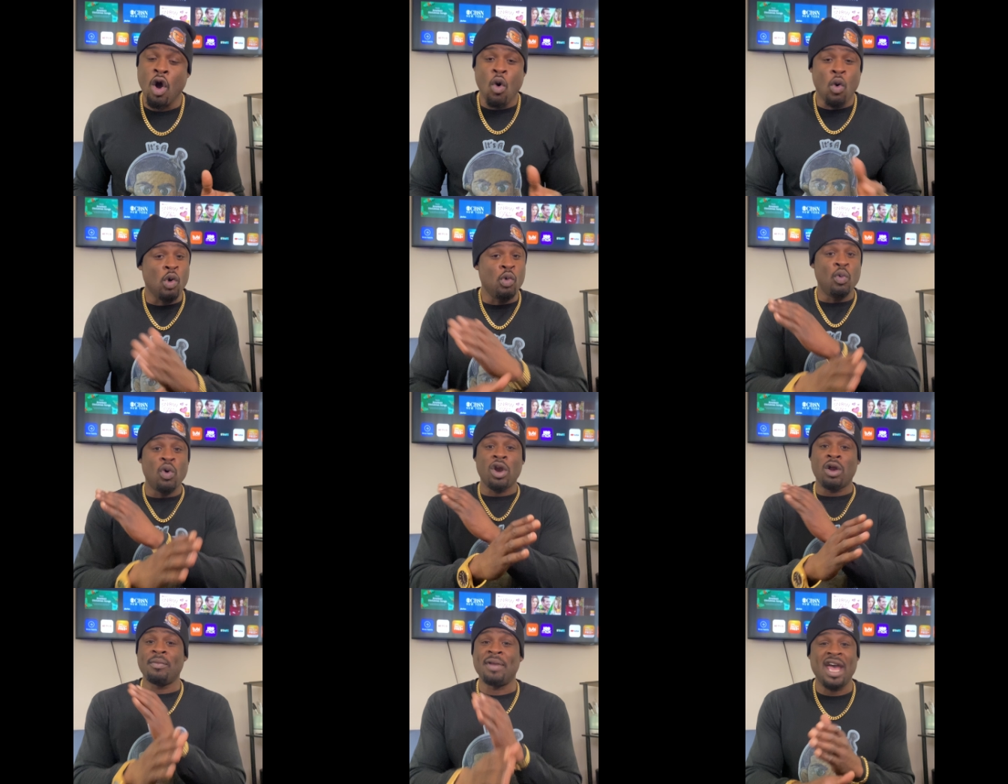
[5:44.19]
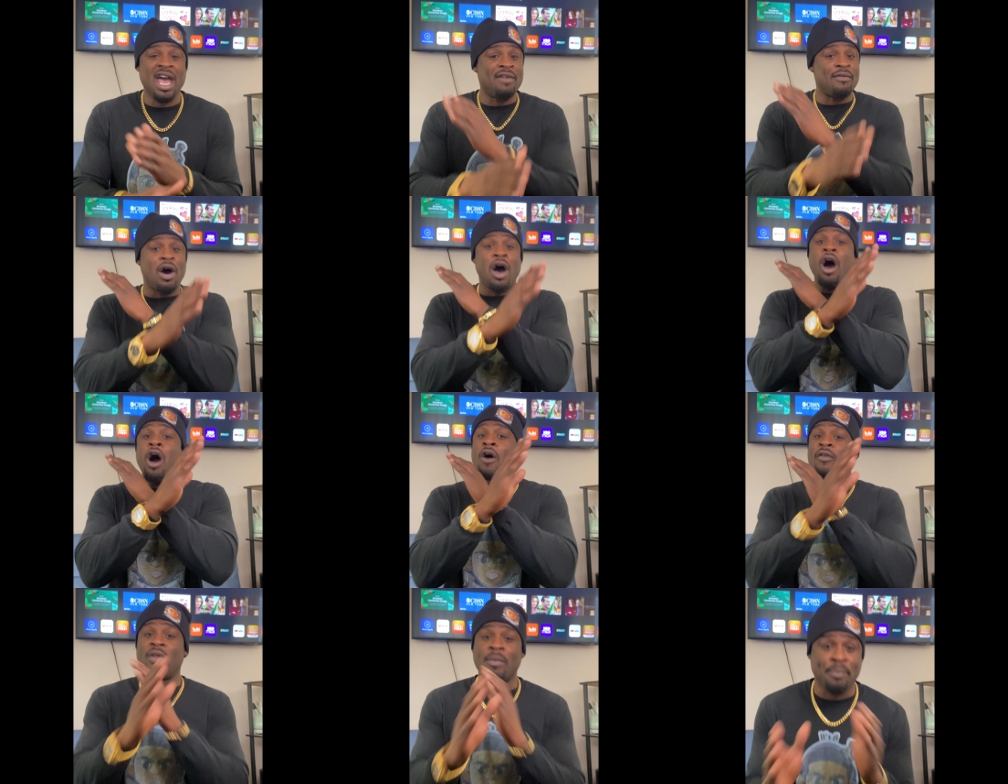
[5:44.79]
We want him to have
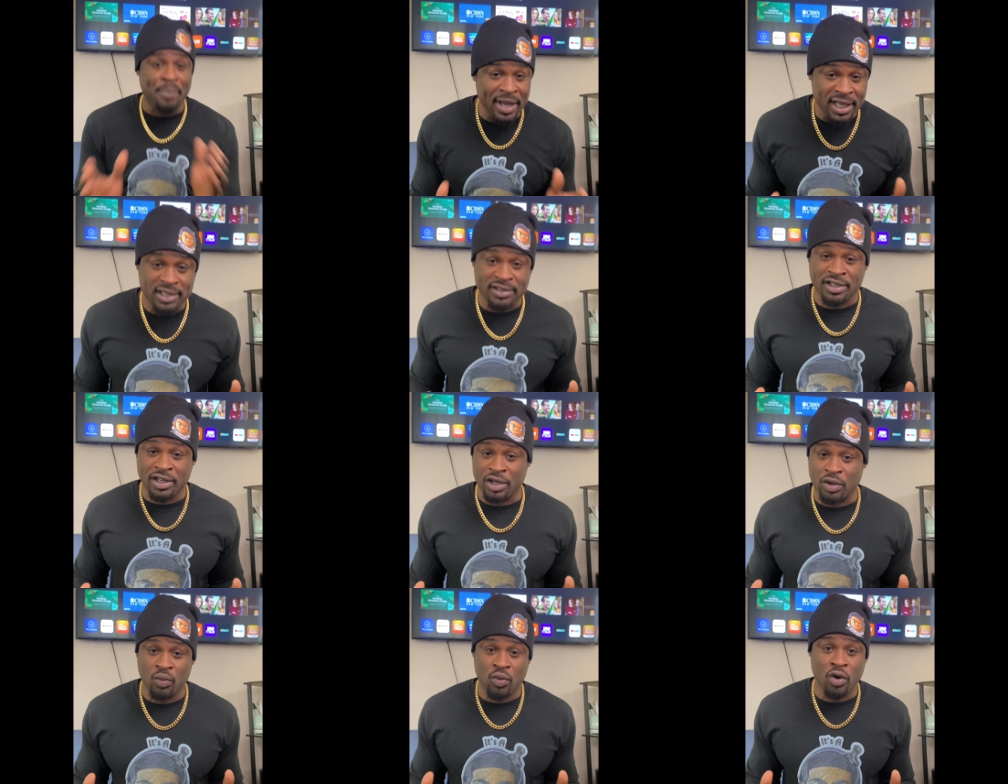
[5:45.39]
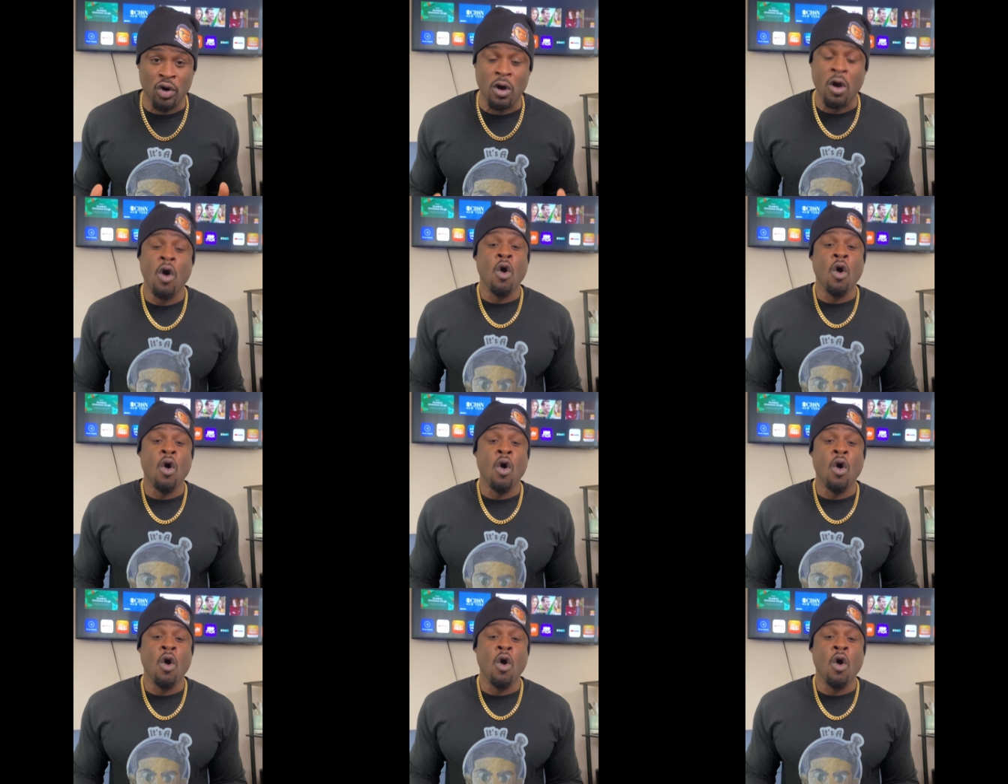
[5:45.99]
all the bitches in the world.